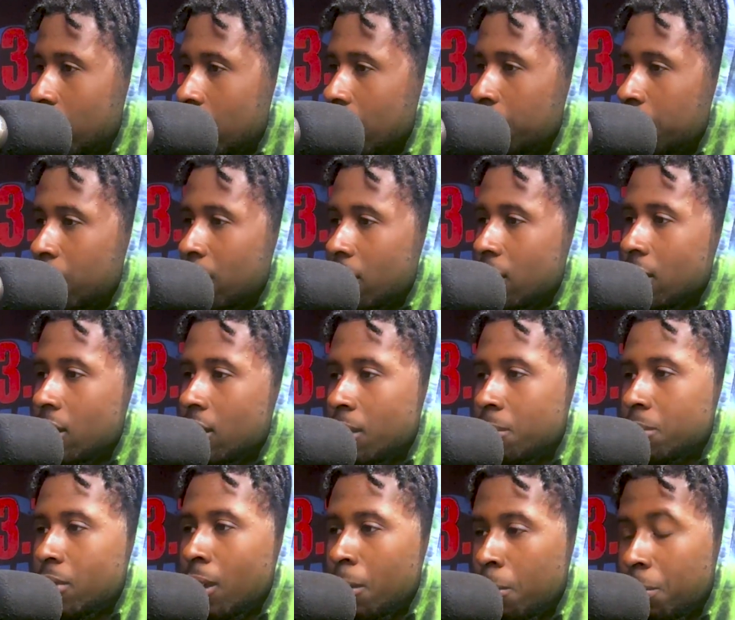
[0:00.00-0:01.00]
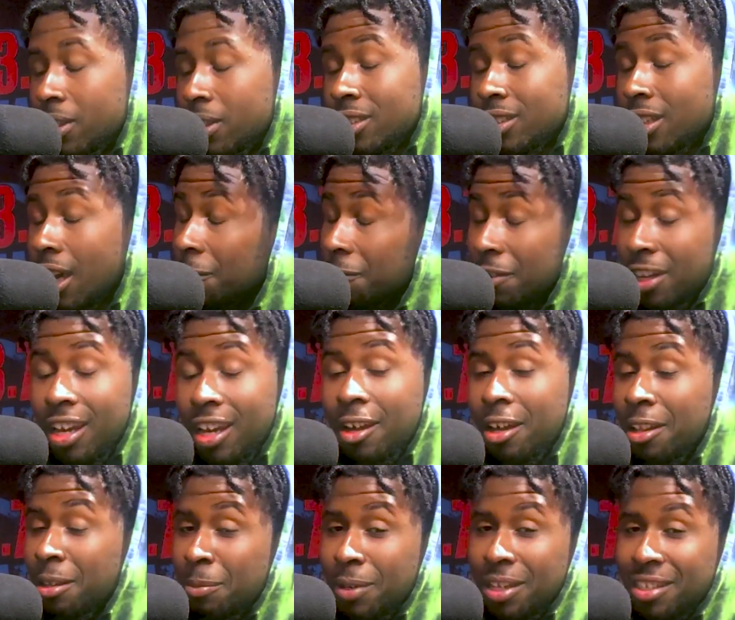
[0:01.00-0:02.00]
Slim and Dope Beezy. I forgot
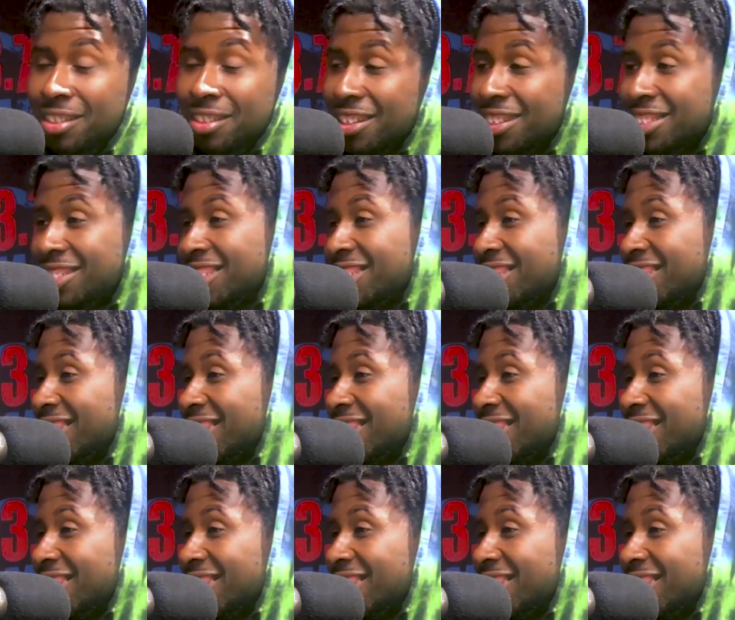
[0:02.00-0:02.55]
all about that shit.